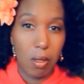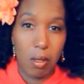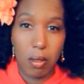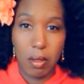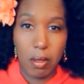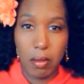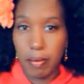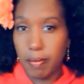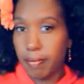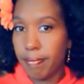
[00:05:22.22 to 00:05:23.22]

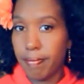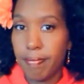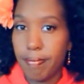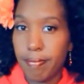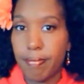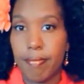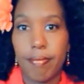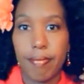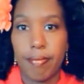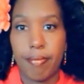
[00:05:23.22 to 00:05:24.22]

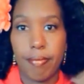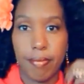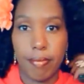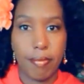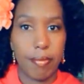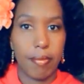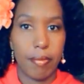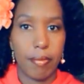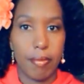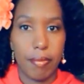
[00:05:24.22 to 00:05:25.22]

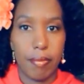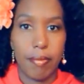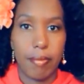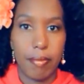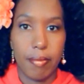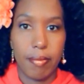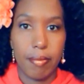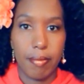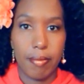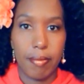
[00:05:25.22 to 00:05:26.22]

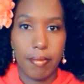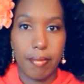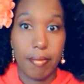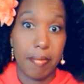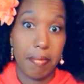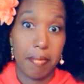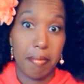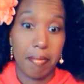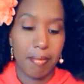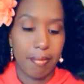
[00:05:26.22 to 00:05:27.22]
(silence)